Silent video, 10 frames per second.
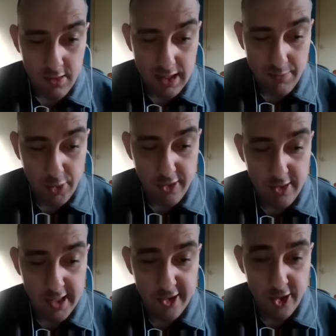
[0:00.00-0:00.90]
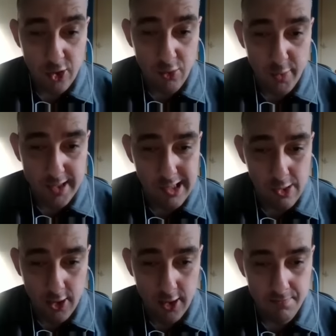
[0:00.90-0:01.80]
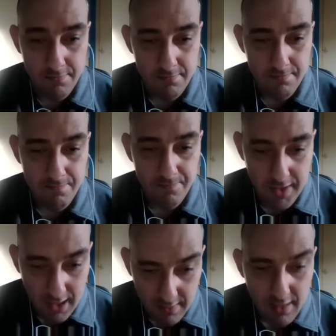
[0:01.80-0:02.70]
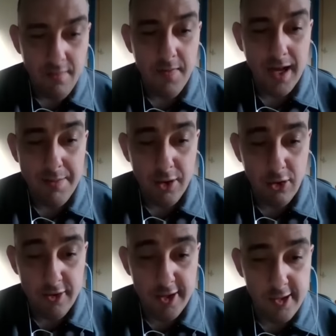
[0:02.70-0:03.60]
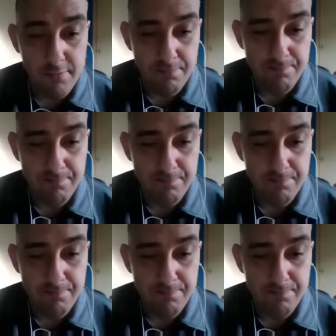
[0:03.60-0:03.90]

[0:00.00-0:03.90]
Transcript: and we'll continue to do what we enjoy. Happy holidays.